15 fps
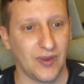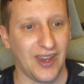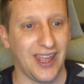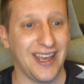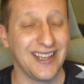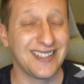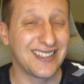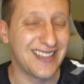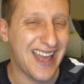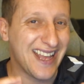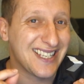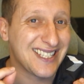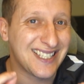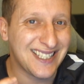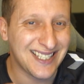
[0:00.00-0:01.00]
is
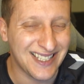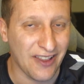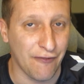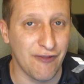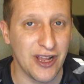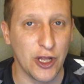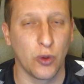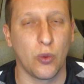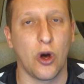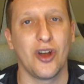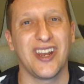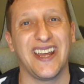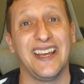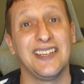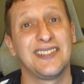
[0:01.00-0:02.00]
this: the real
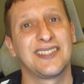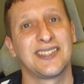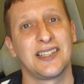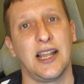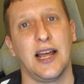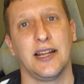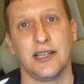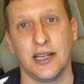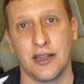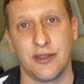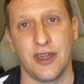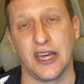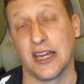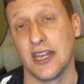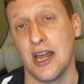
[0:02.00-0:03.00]
one is slightly thicker.